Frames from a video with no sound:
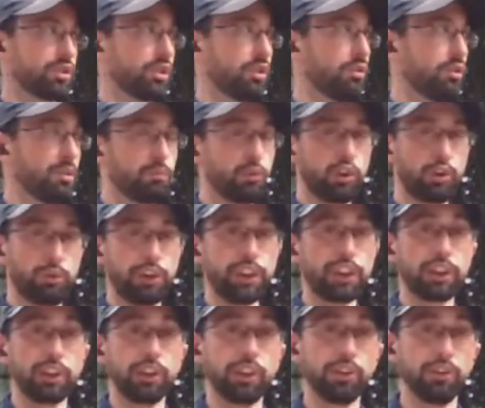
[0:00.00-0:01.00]
So the more we
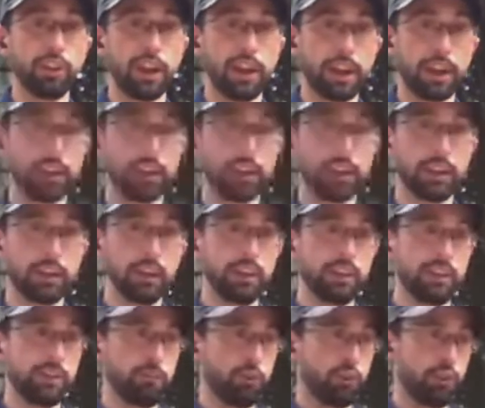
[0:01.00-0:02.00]
can do that,
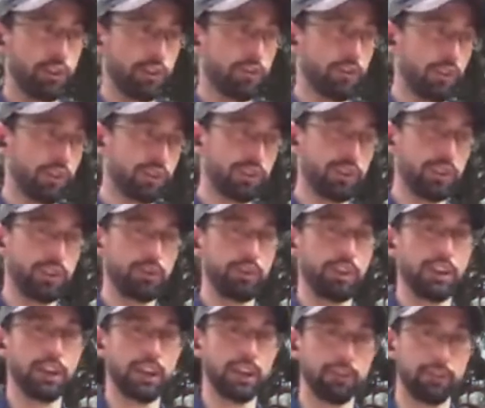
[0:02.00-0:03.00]
the more diversity
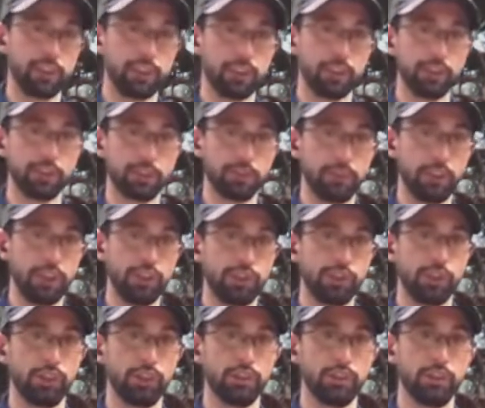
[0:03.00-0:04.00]
we have in
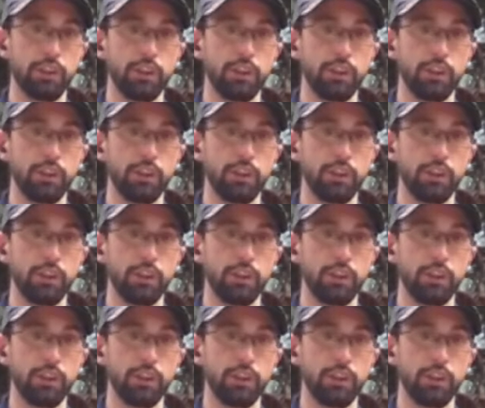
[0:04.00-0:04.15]
cultivation.